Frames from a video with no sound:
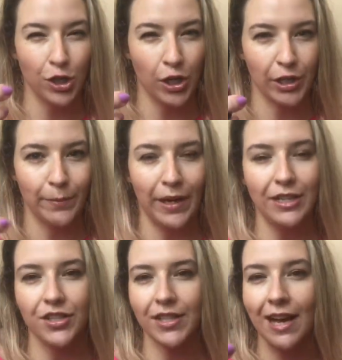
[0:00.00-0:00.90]
Taupe.
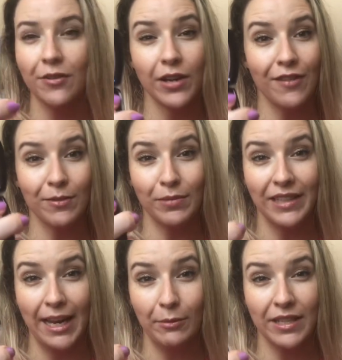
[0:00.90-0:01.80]
I just haven't even
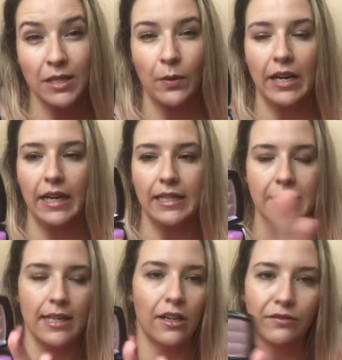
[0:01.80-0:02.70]
played with this one yet. It
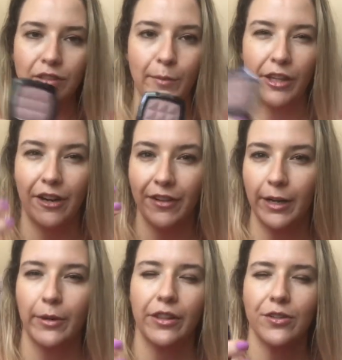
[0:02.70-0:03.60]
is the old formula I
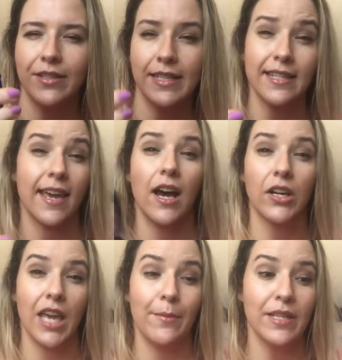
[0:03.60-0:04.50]
found at one of those
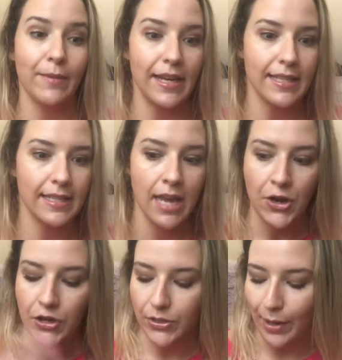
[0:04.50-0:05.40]
discount chemist places,
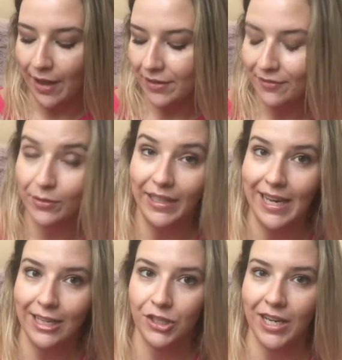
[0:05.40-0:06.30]
so I haven't even really
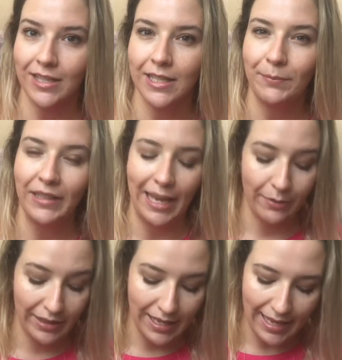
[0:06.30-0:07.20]
had a chance to play
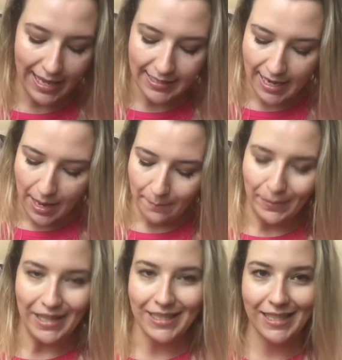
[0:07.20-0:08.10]
with it yet,
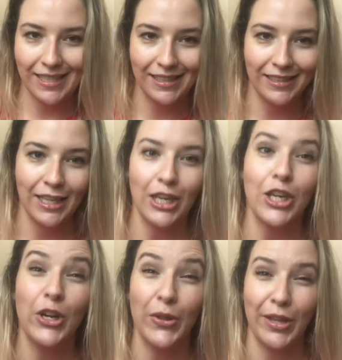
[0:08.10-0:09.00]
but
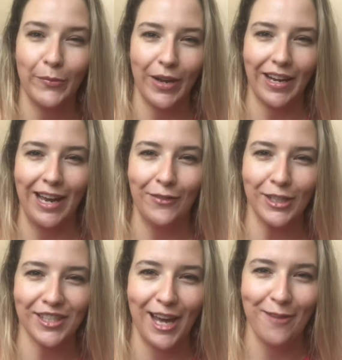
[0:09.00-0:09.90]
you know that we're gonna have a
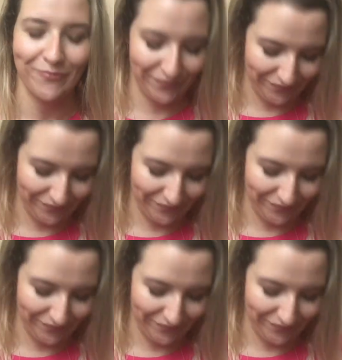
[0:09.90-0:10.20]
good time.